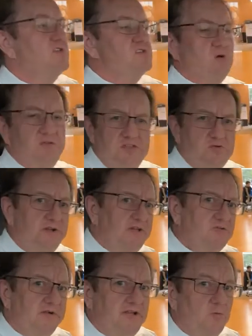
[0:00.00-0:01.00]
So in the
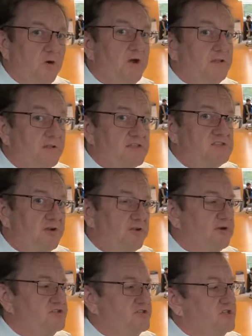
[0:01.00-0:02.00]
2021, that's a
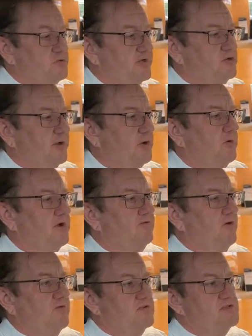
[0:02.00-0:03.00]
great question. The
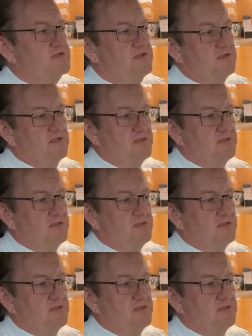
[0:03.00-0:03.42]
2021 Volvos,